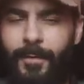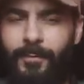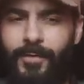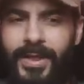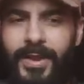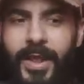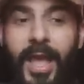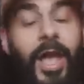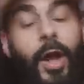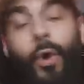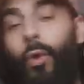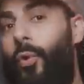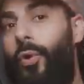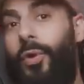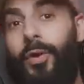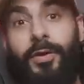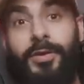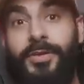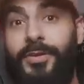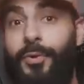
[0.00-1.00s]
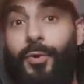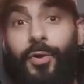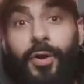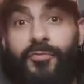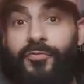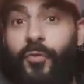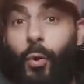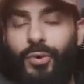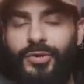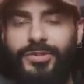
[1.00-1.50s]
Right. Or, you know,
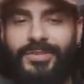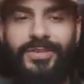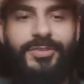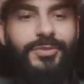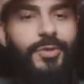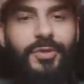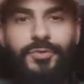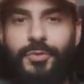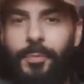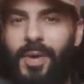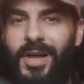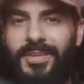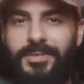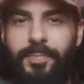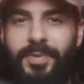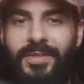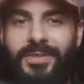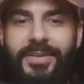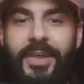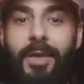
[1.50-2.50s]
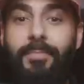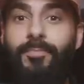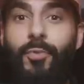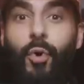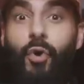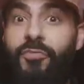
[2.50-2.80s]
of course, there's also a possibility I'm